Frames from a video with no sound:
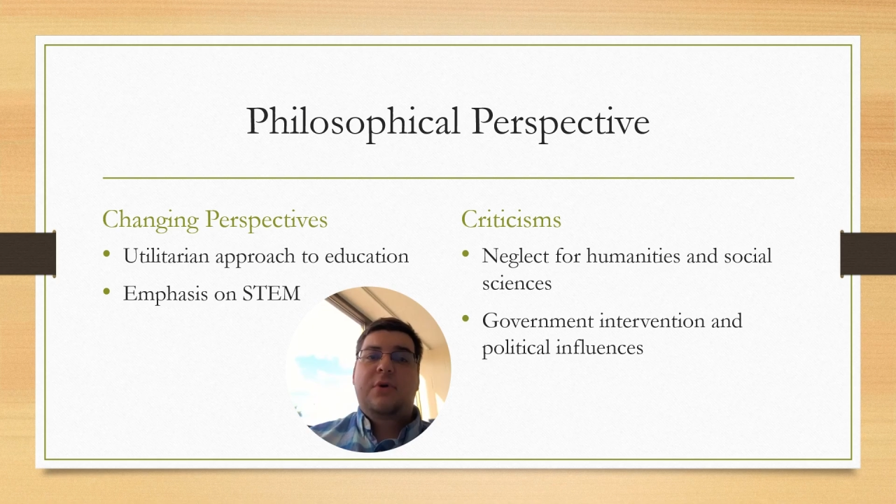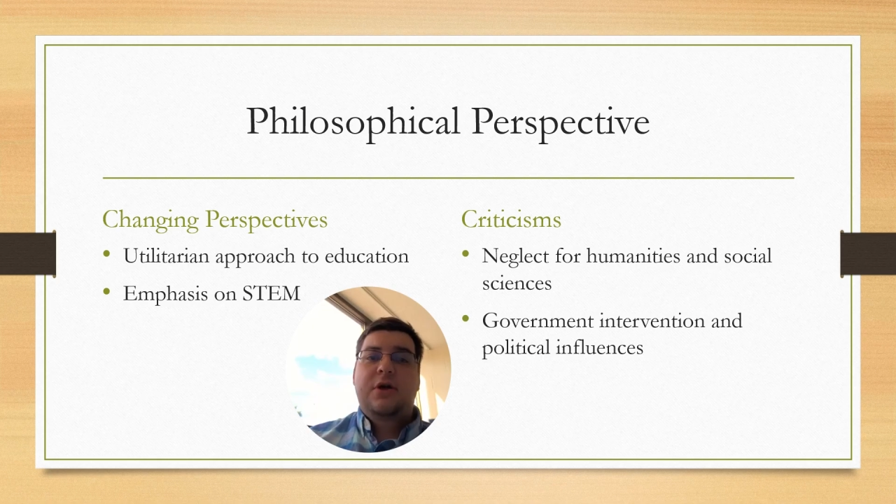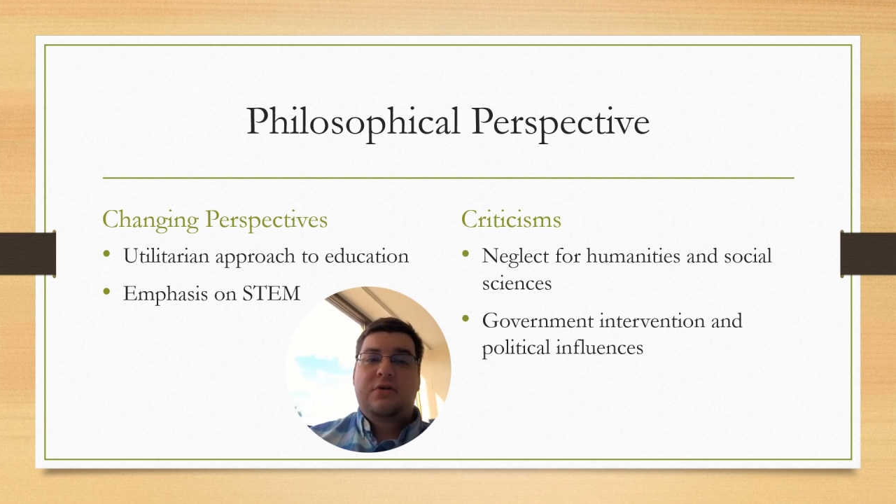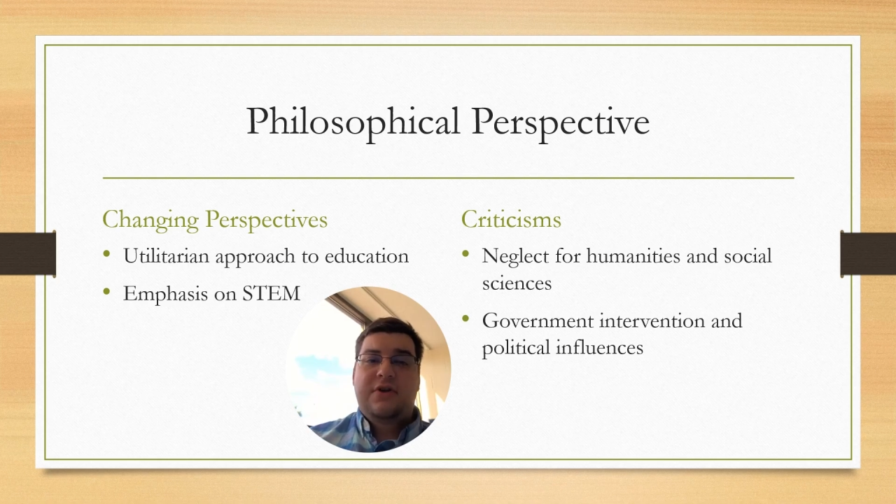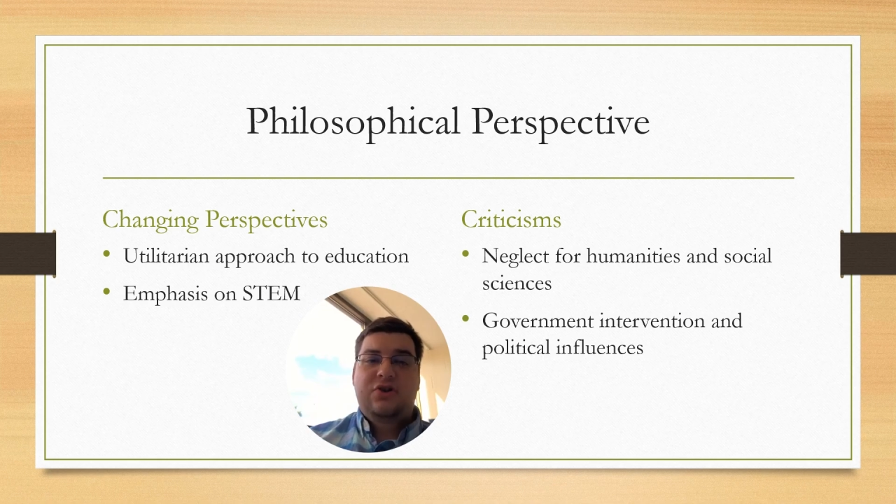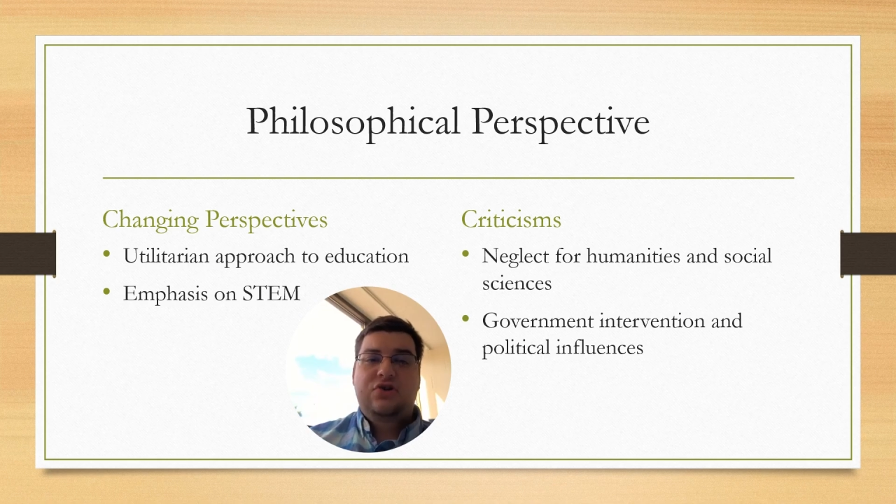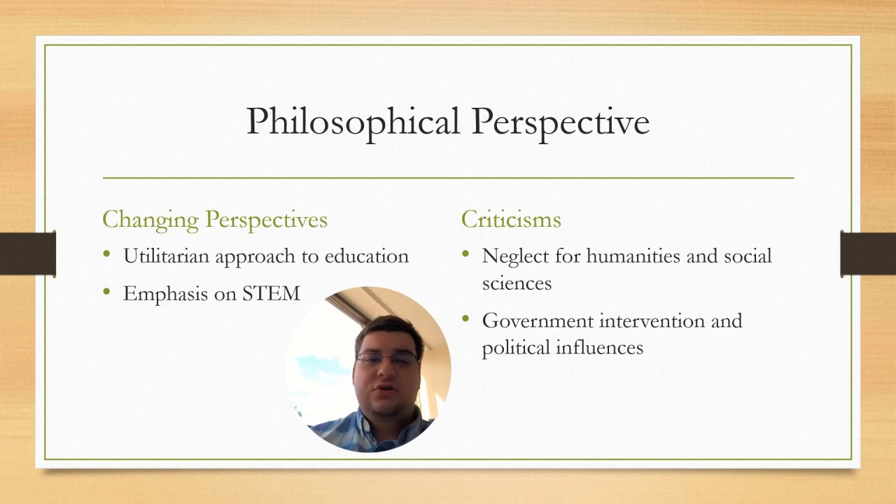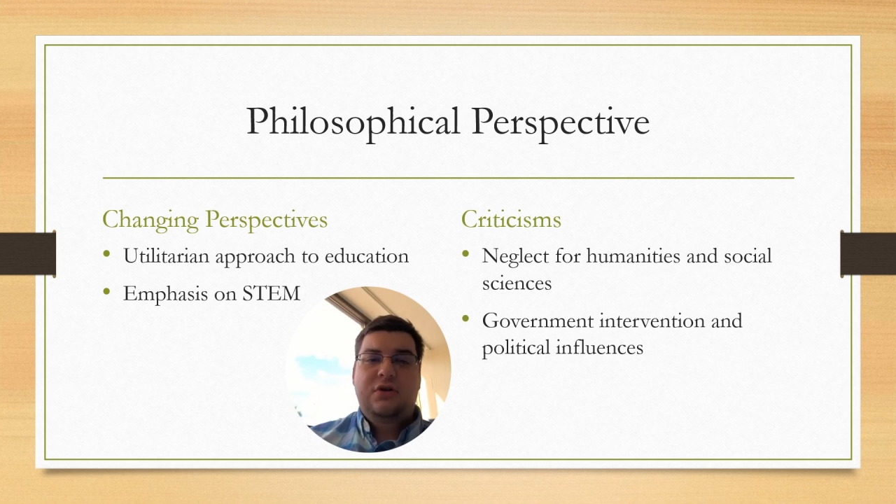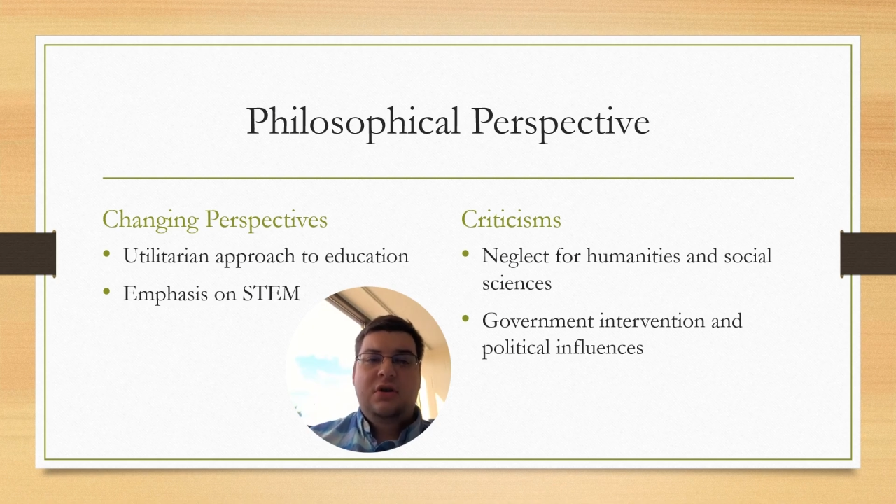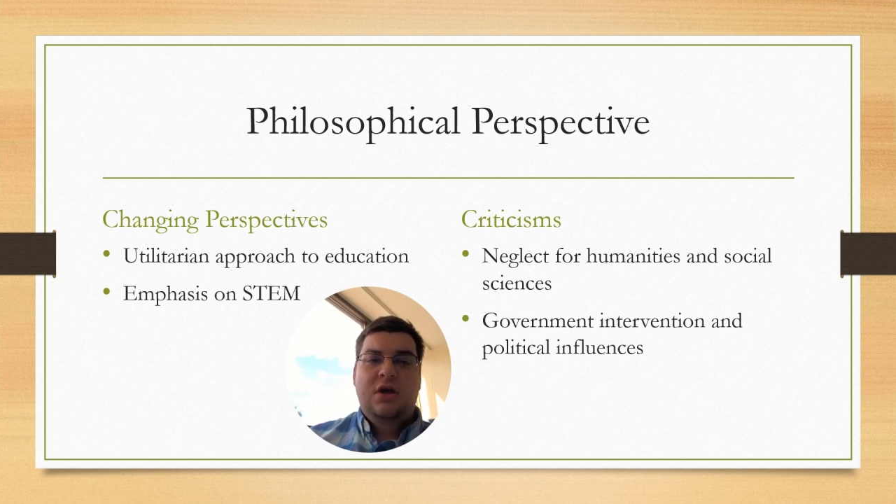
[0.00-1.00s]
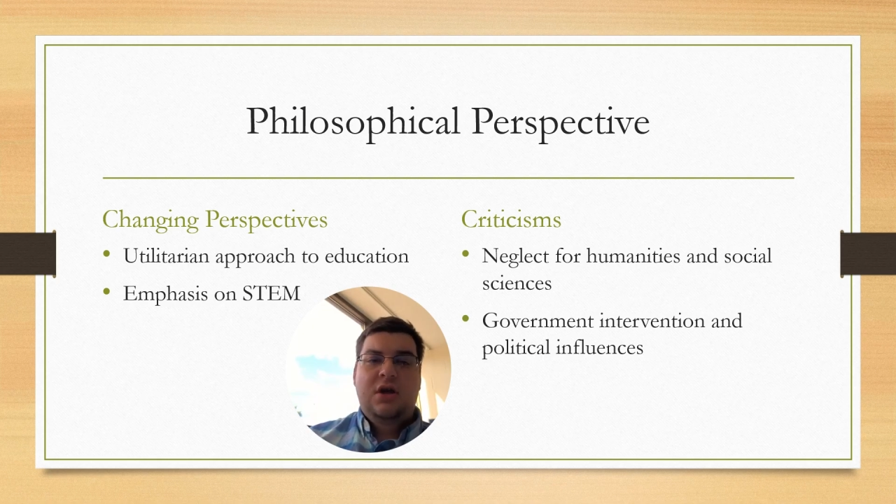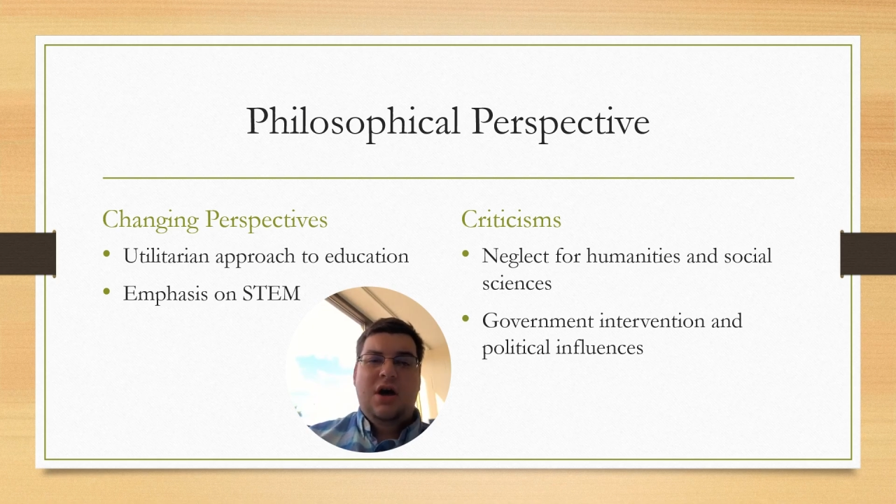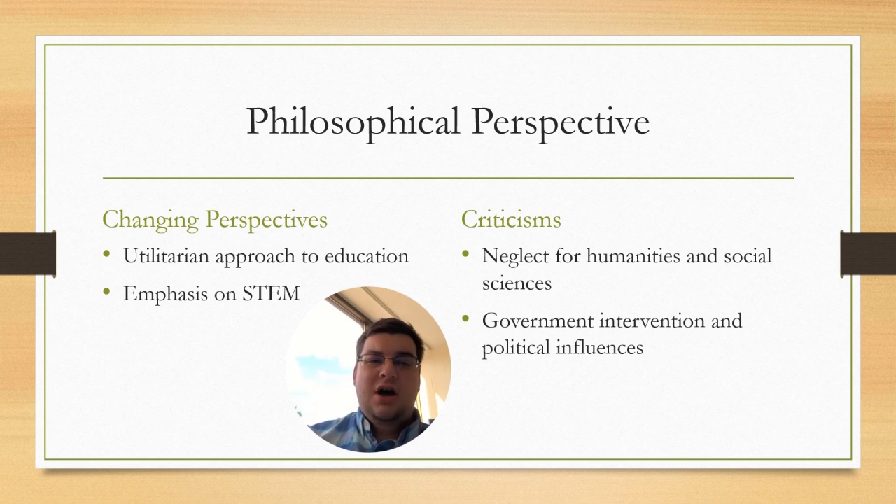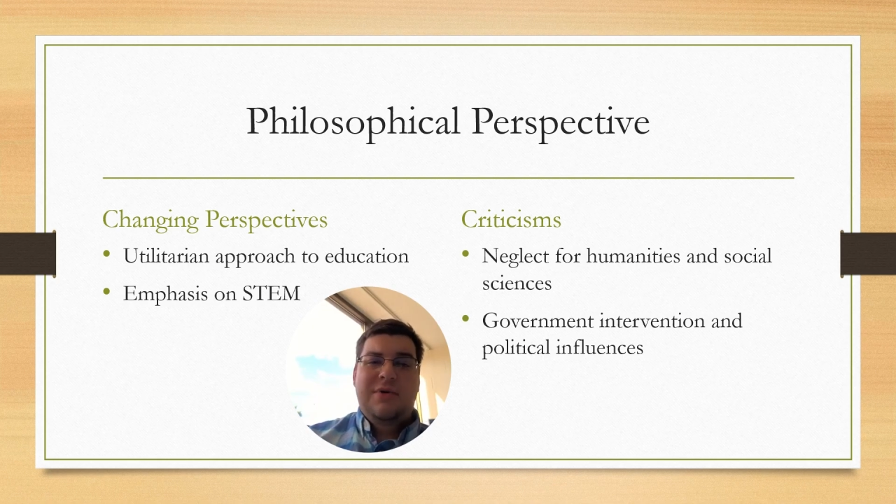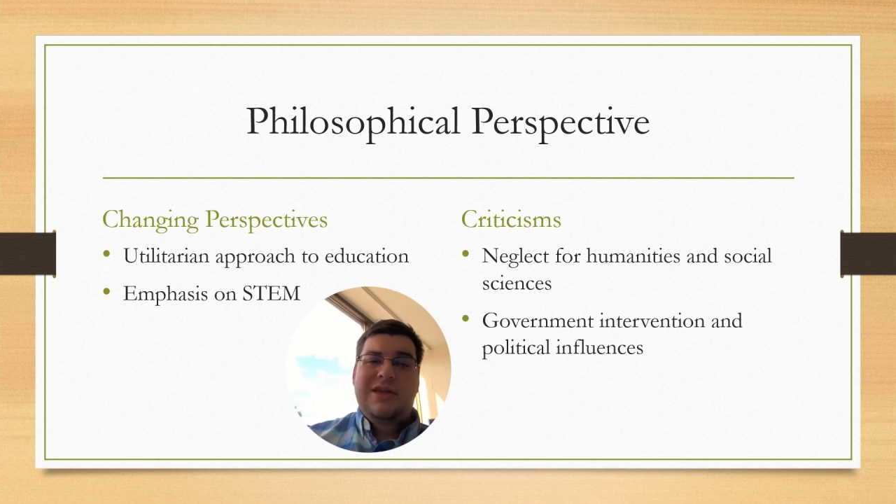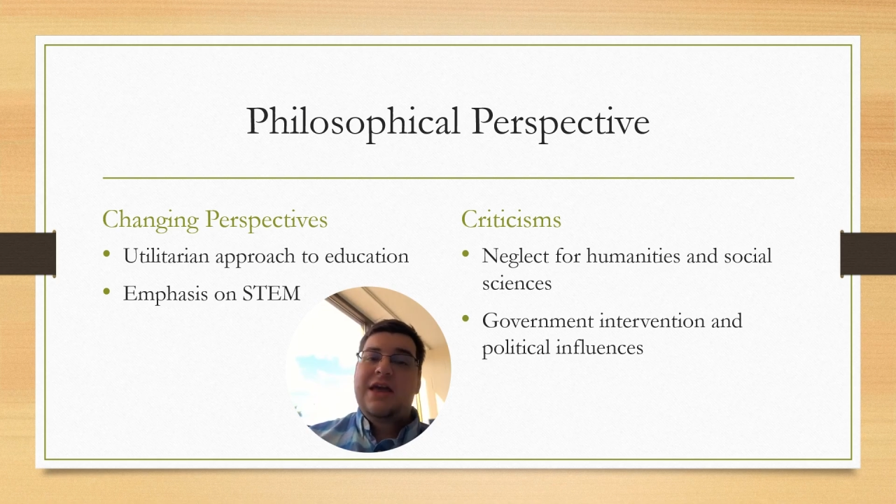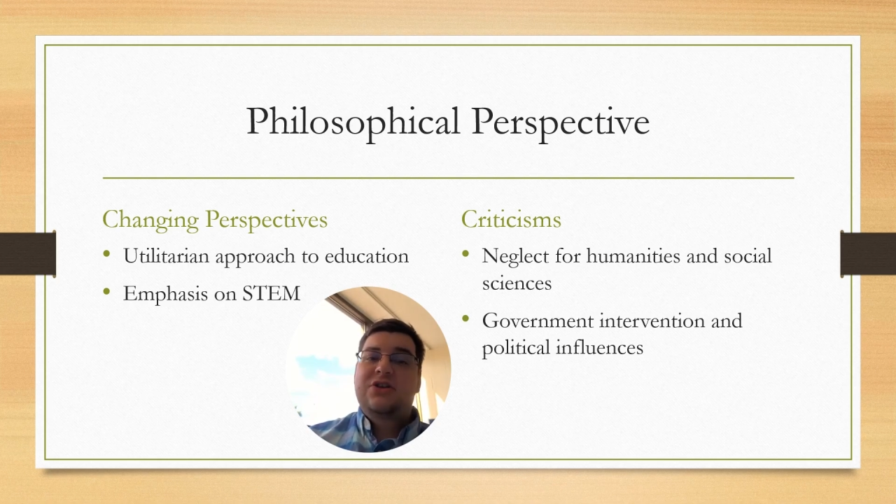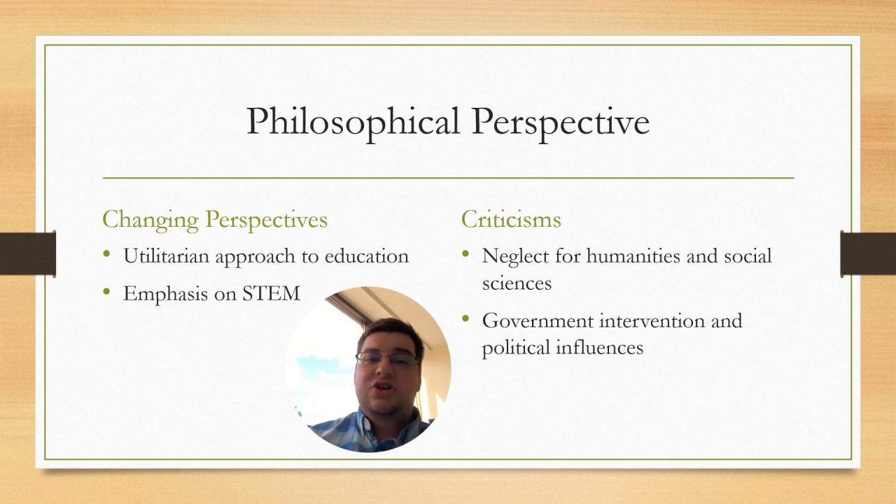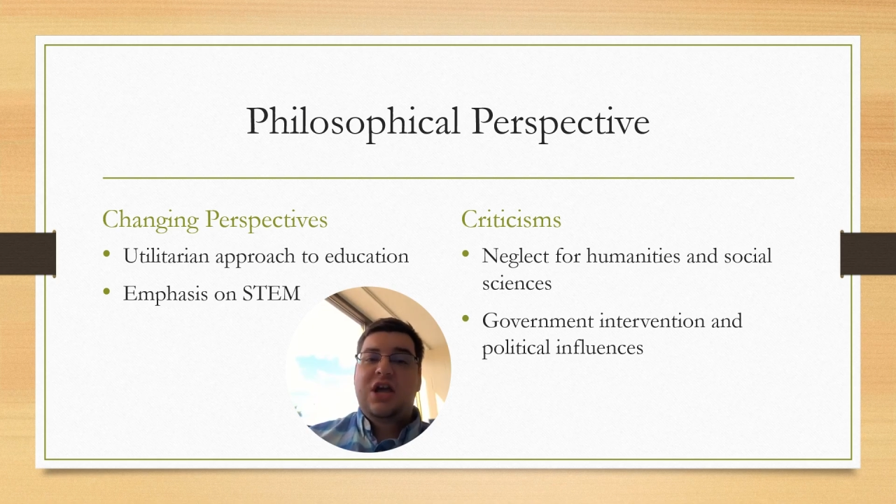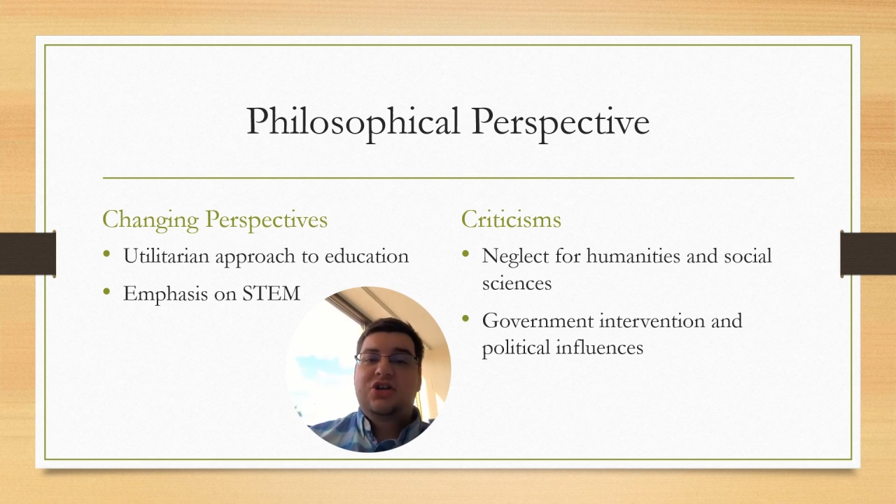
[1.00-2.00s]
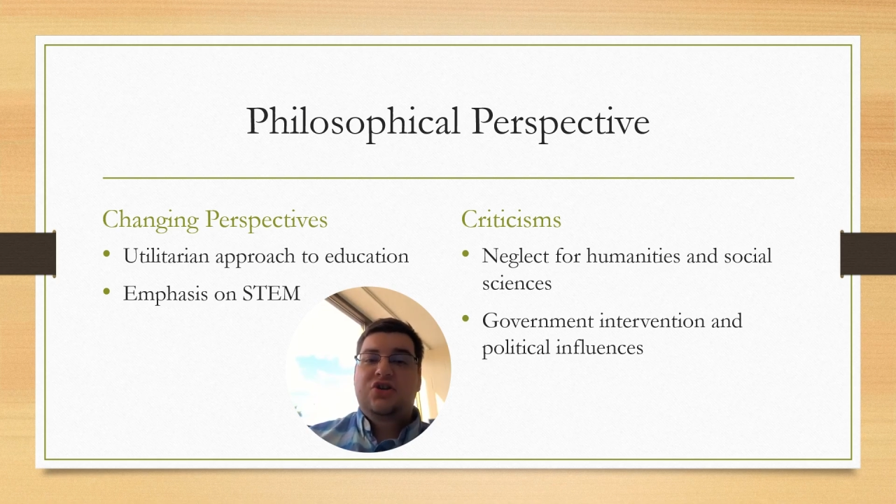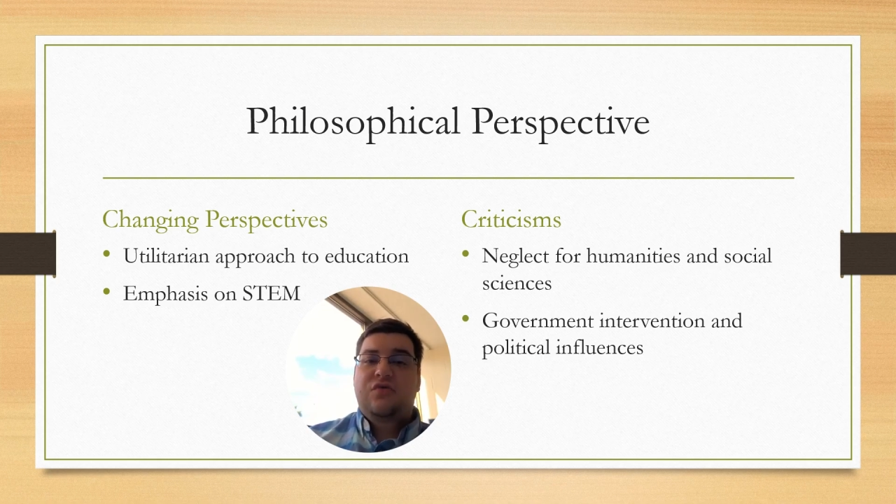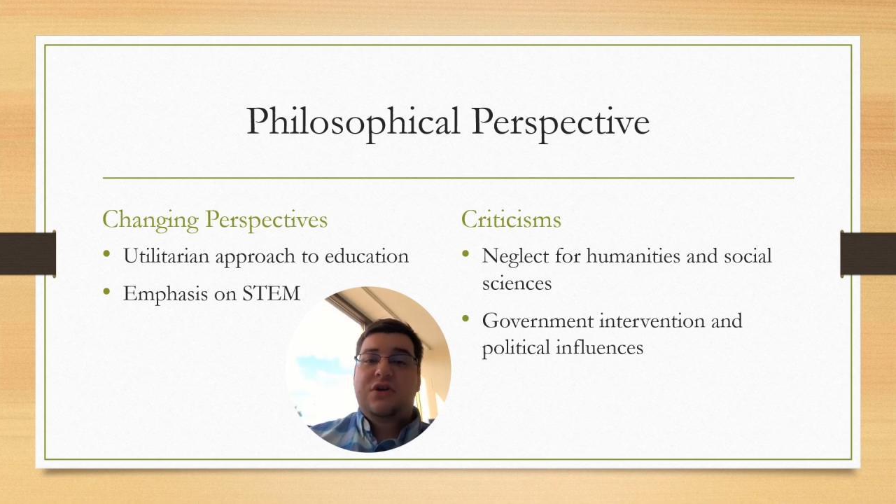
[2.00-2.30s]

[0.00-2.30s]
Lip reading: intervention in education,